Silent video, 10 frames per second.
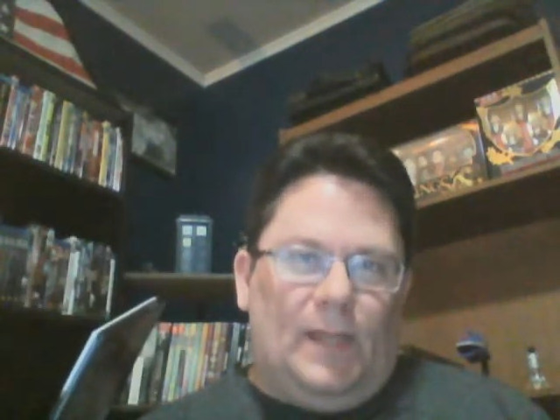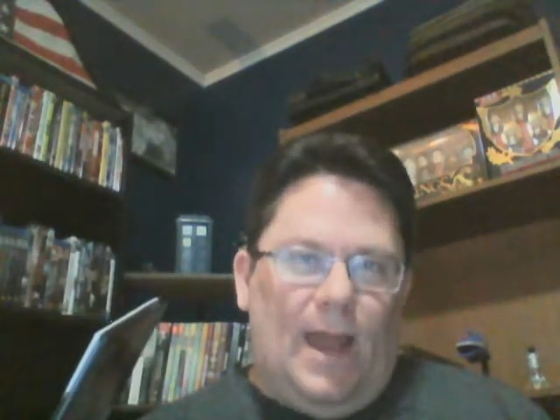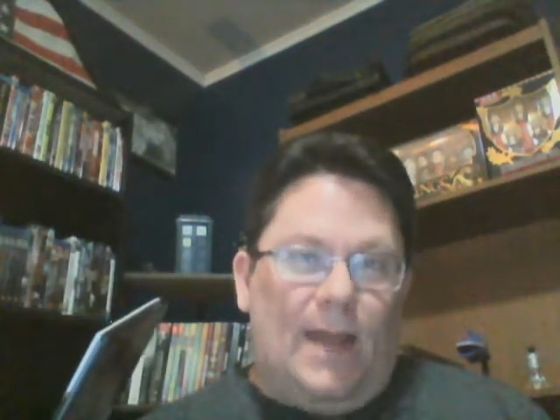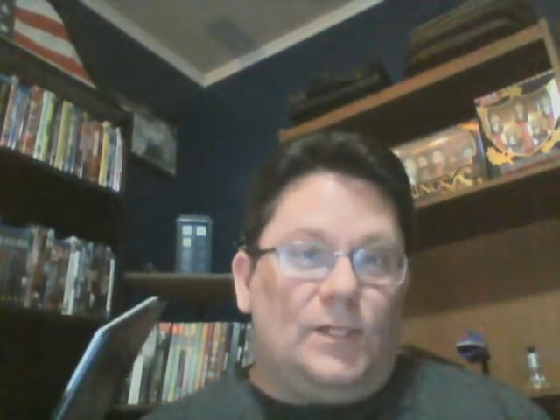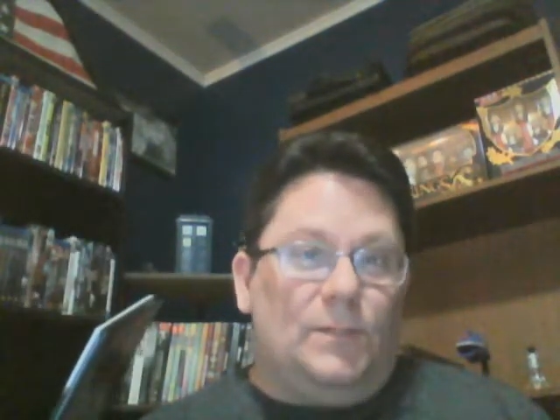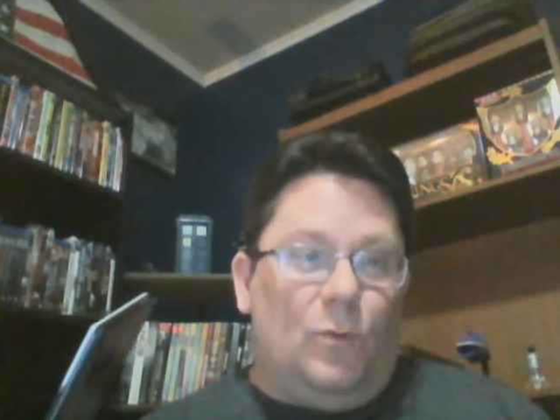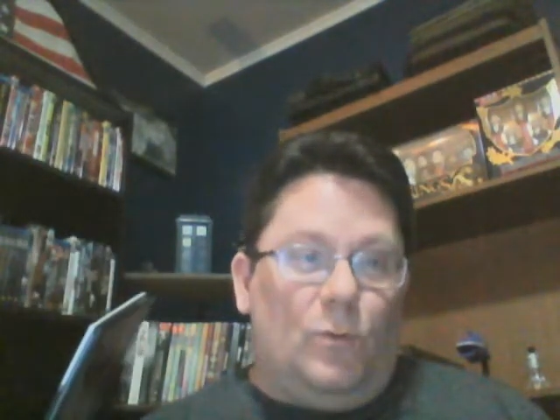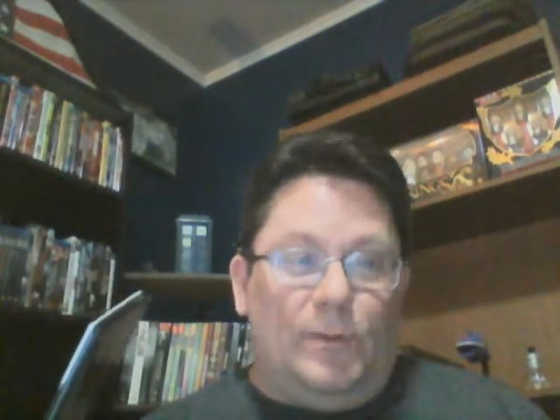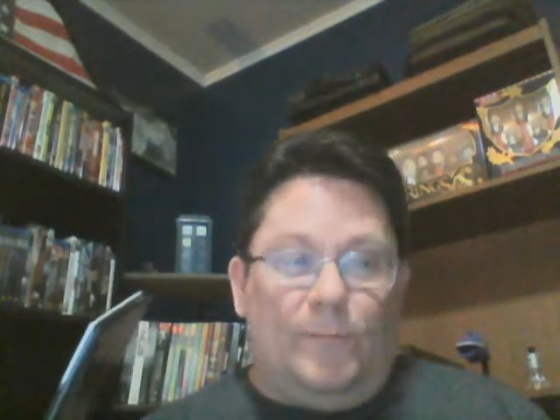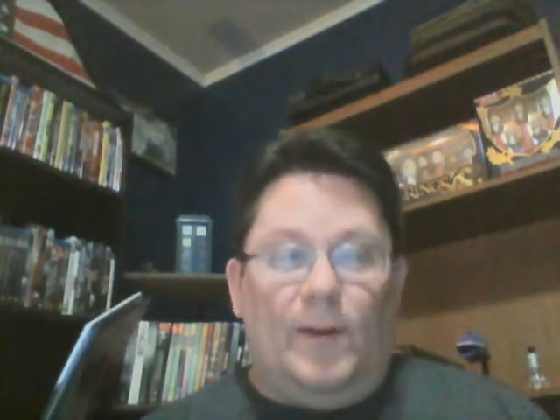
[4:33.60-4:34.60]
Actually, more
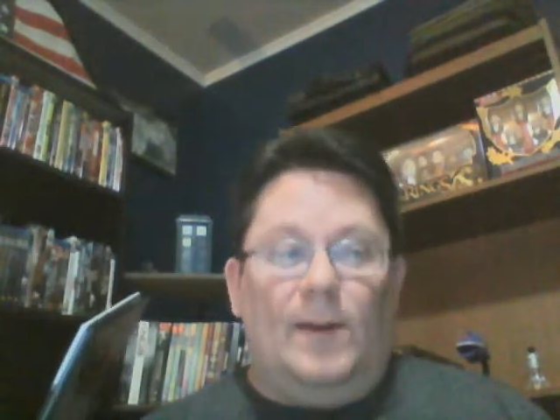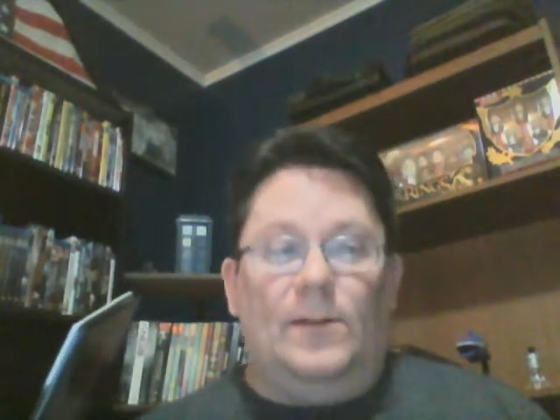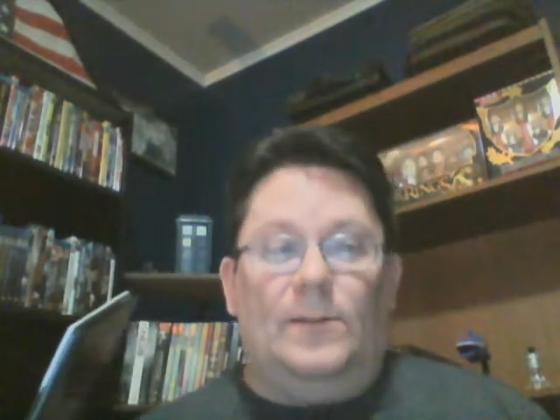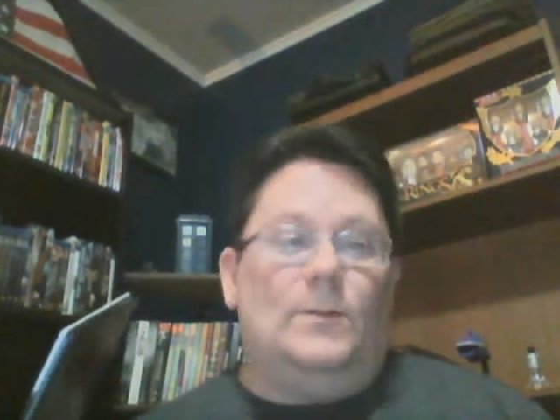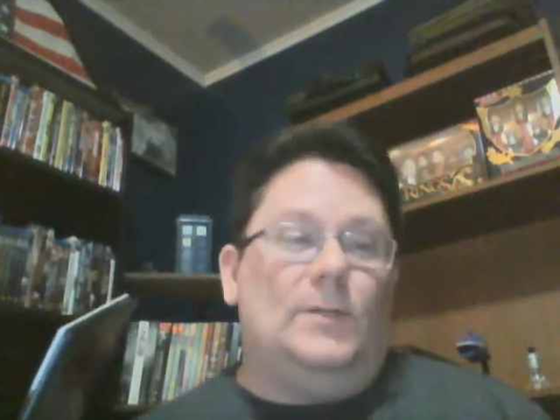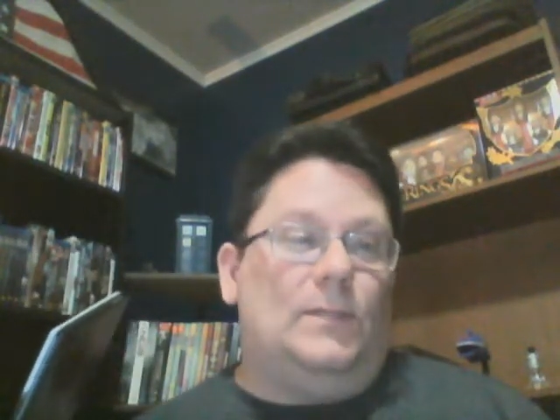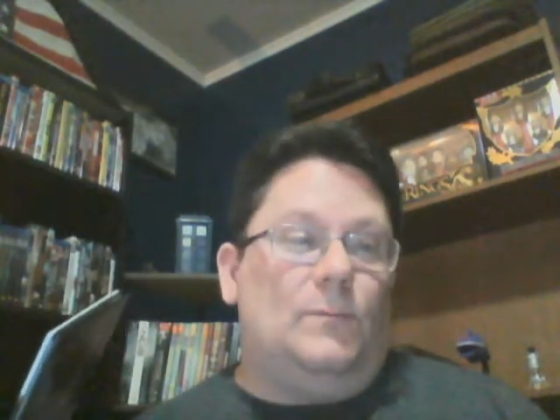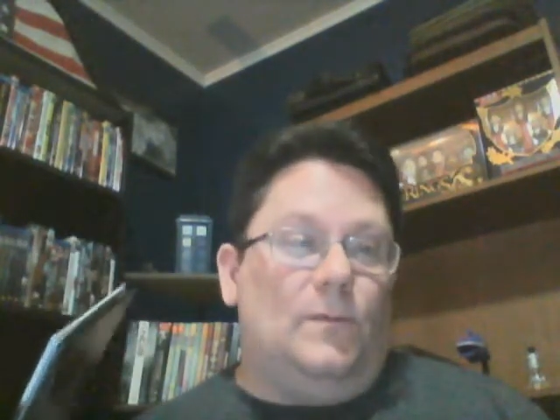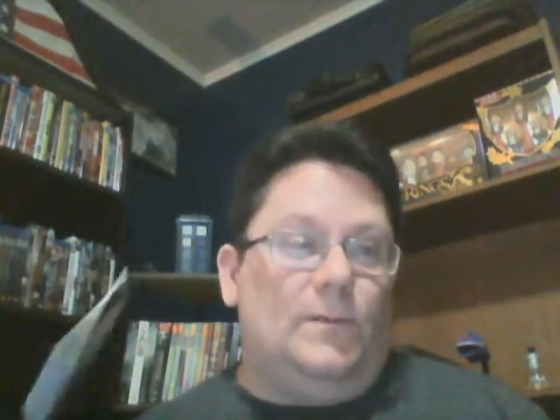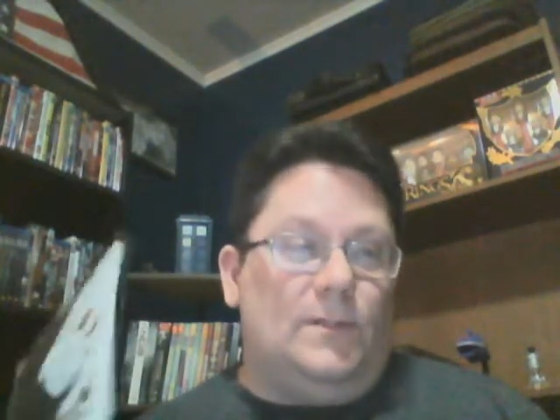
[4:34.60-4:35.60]
with the Friday the 13th
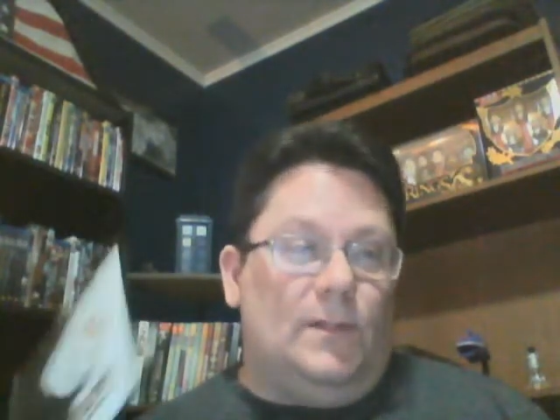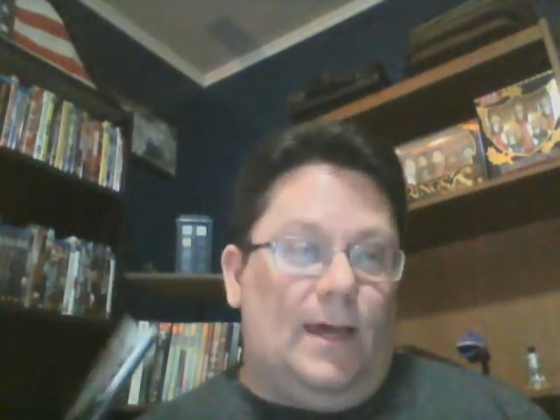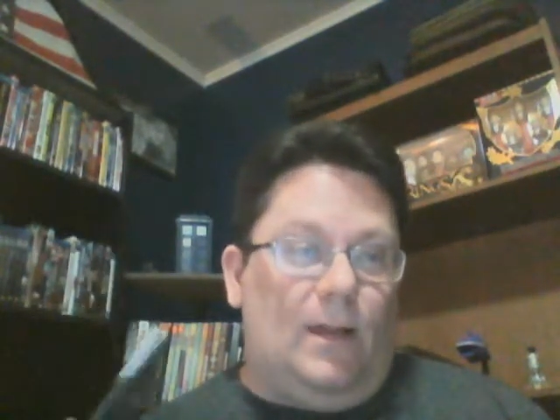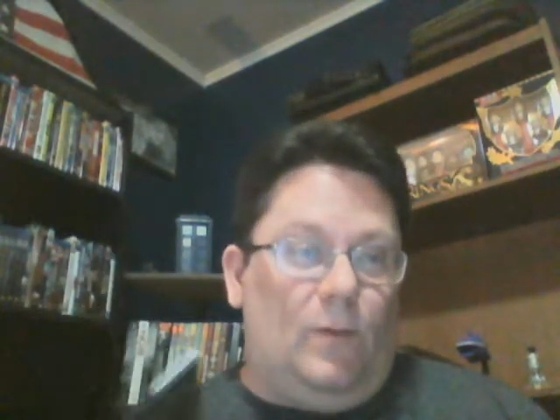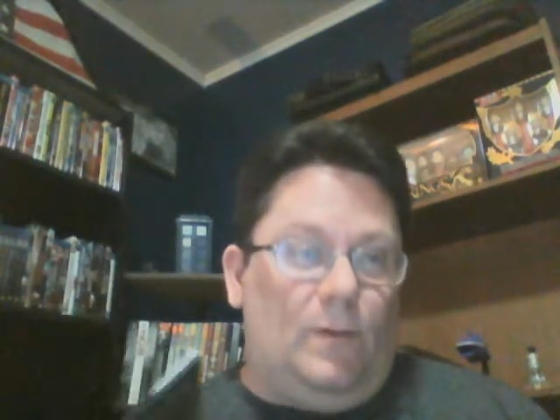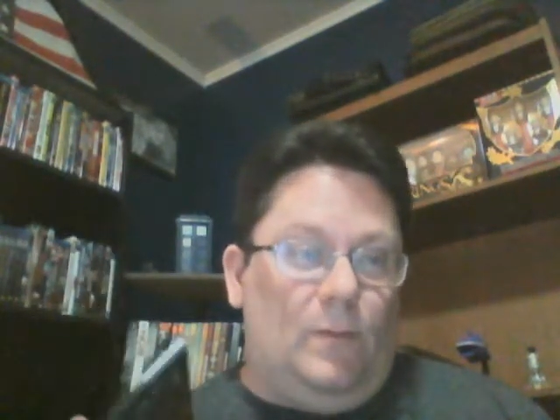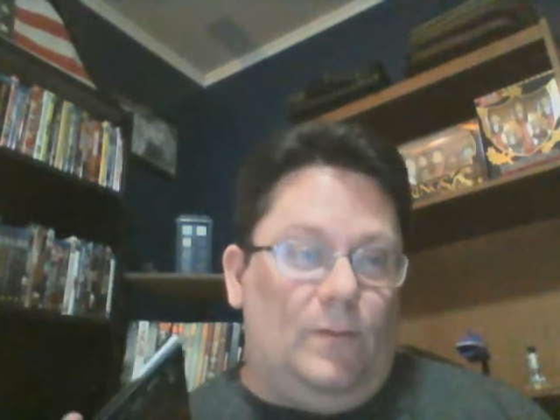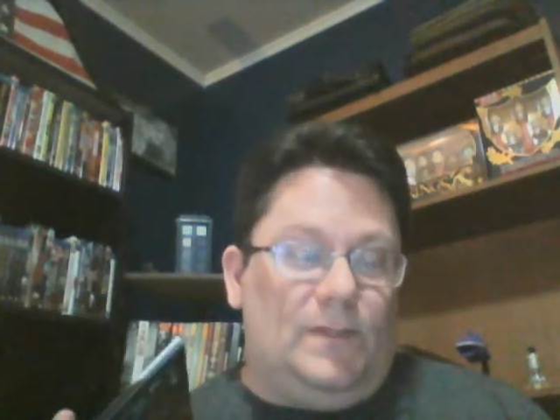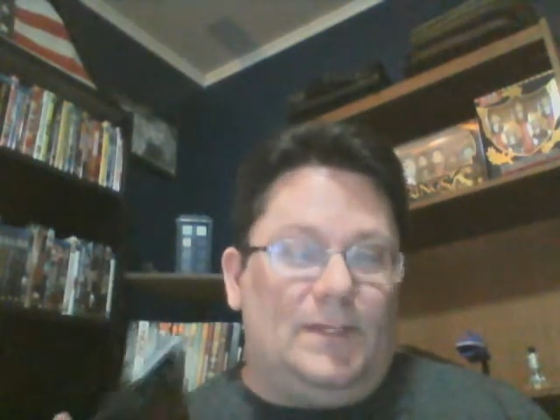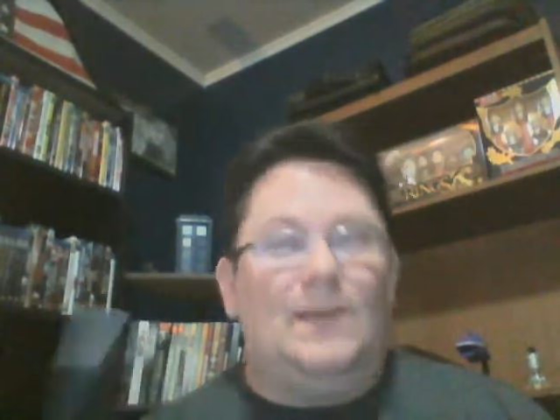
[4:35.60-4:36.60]
movies and the Halloween
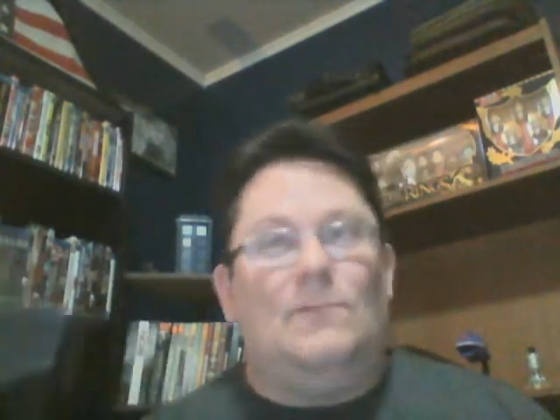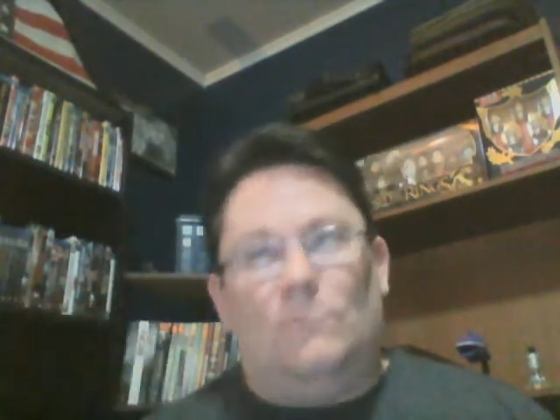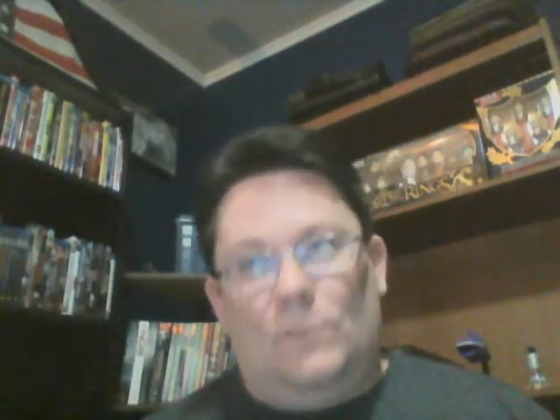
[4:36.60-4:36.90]
movies, and,